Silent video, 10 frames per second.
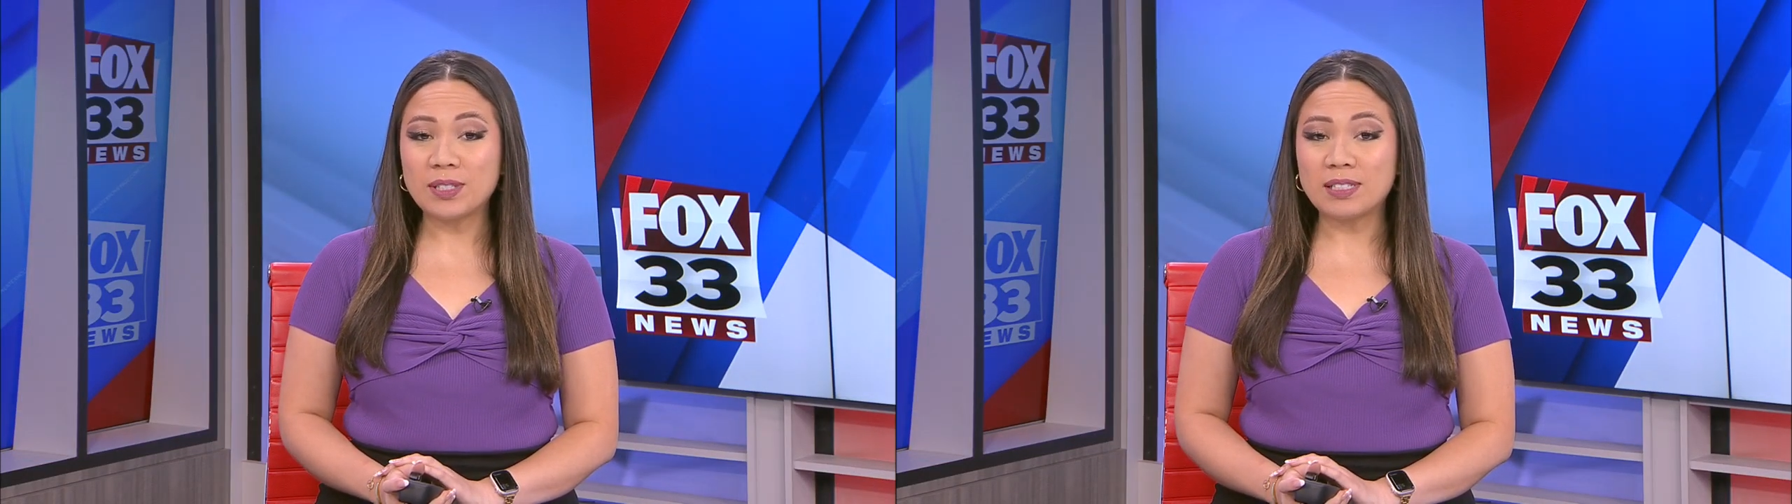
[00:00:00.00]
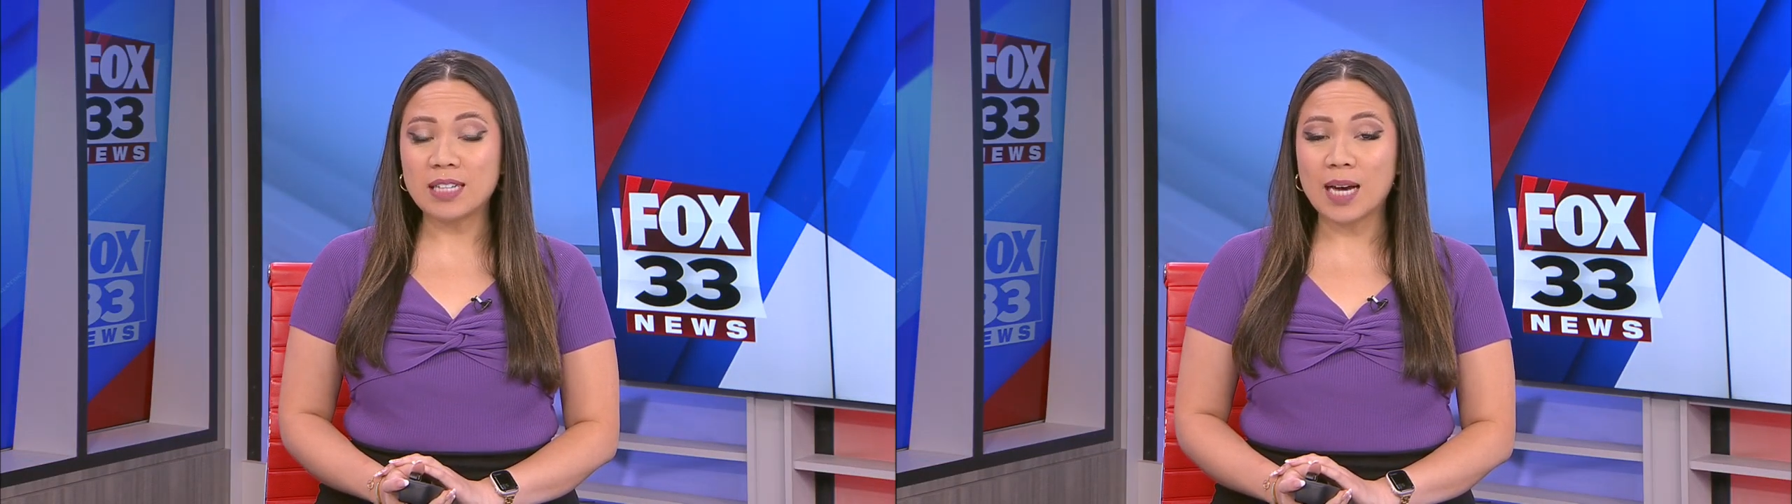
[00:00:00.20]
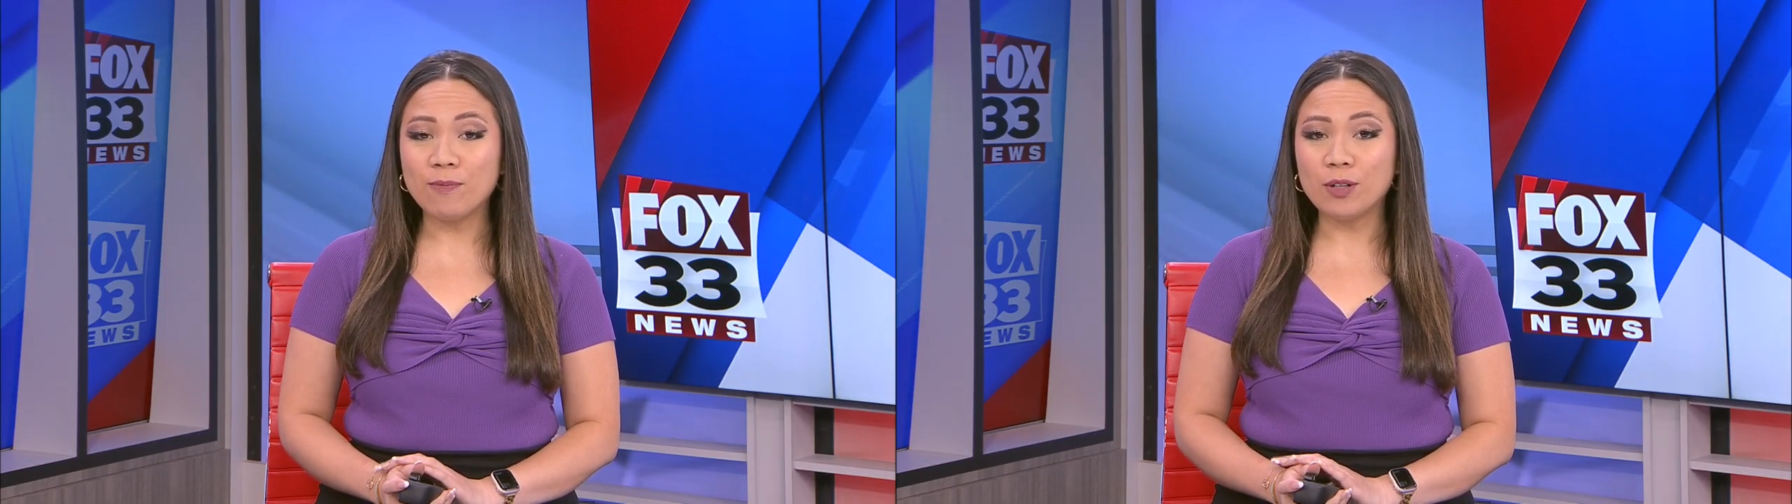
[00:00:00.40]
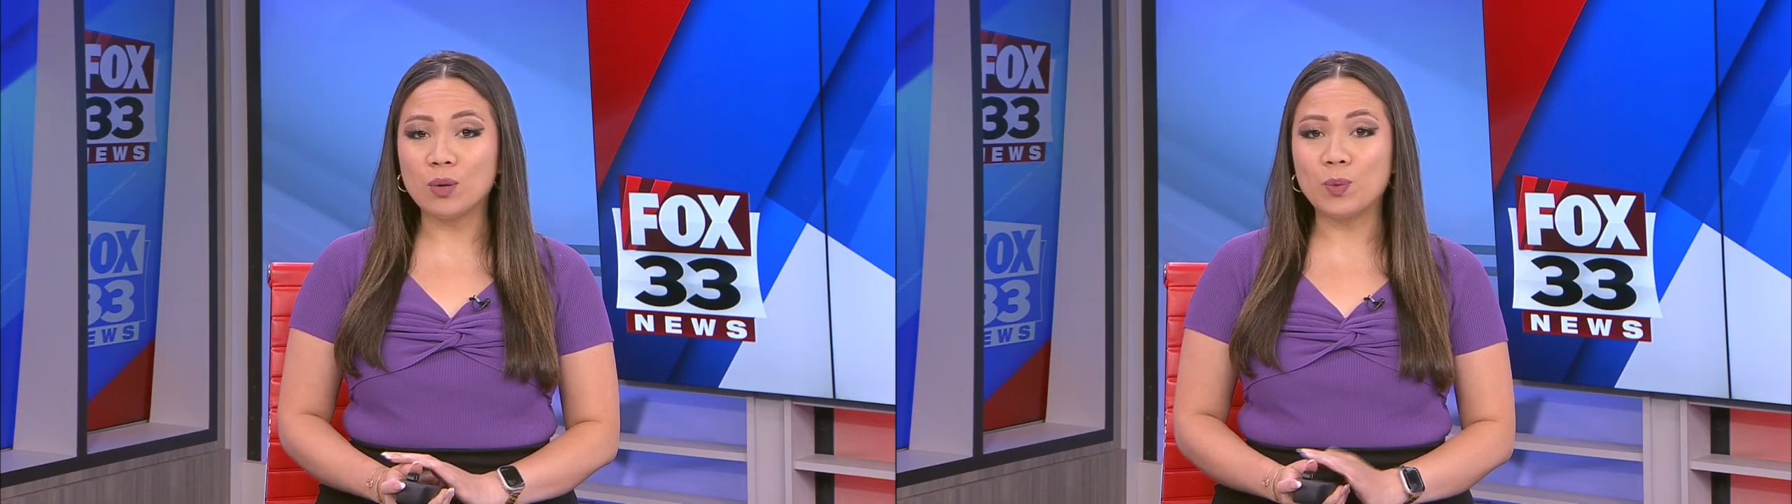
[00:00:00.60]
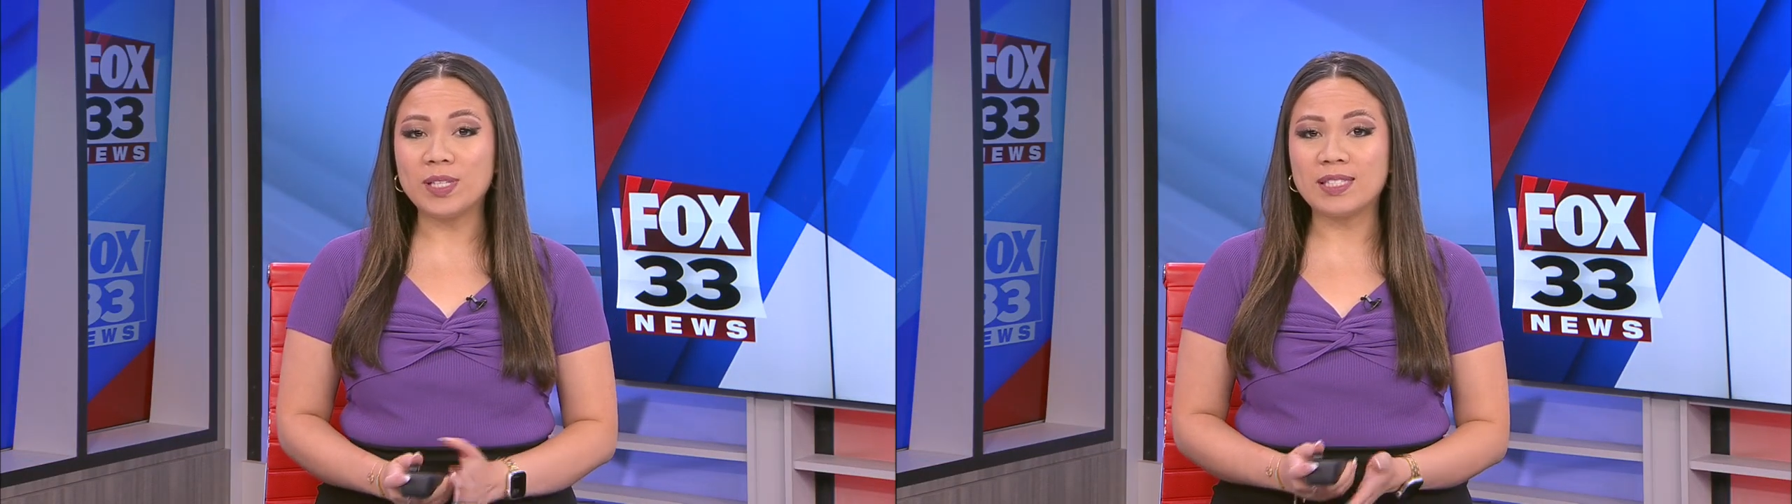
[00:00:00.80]
it's time for
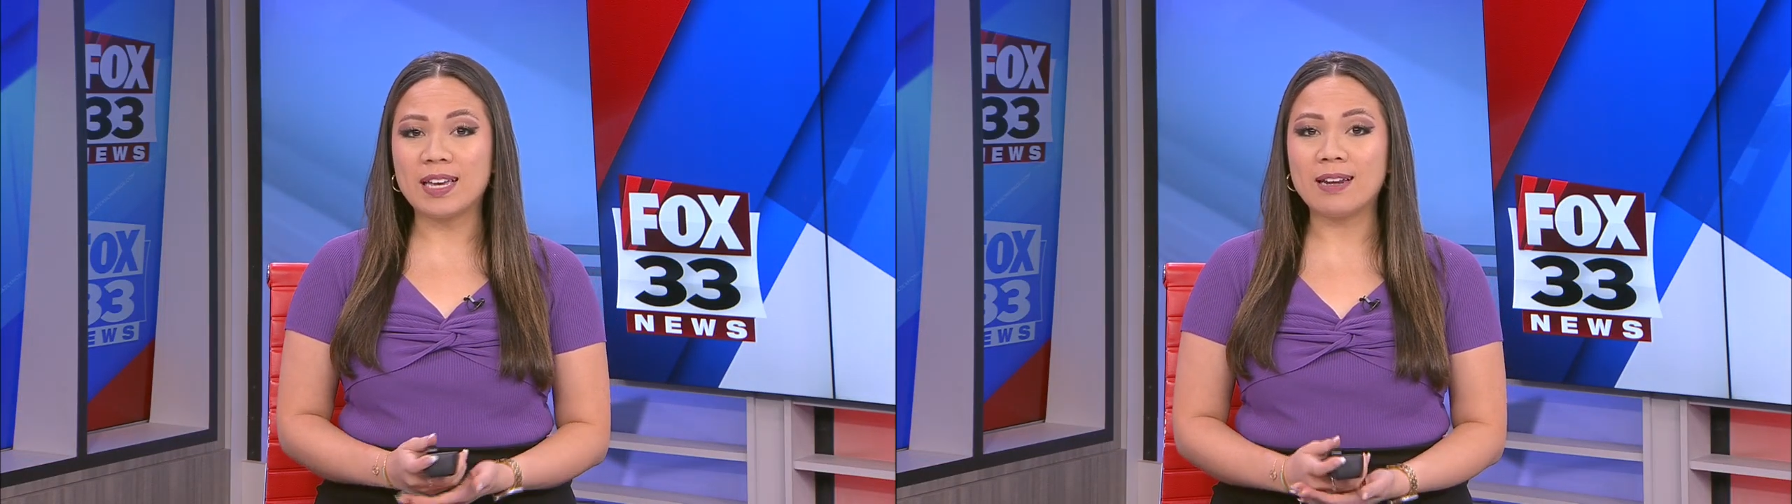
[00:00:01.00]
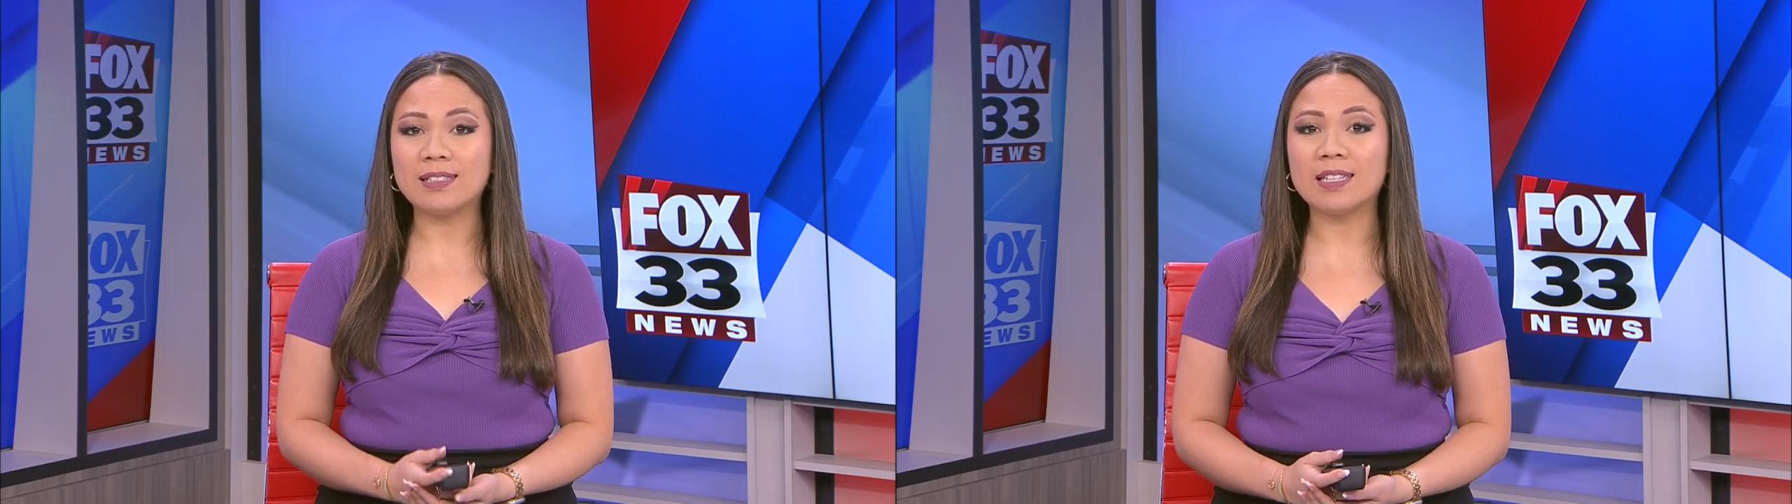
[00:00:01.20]
Louisiana